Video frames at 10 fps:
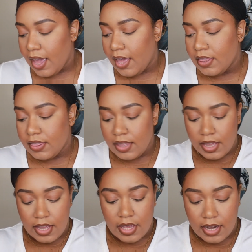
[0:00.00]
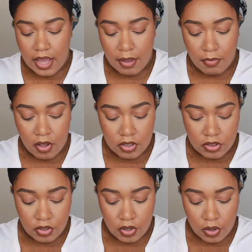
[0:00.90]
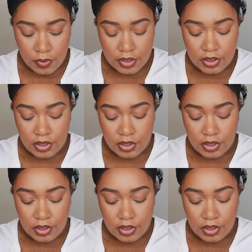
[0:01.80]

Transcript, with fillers: And then I'm also going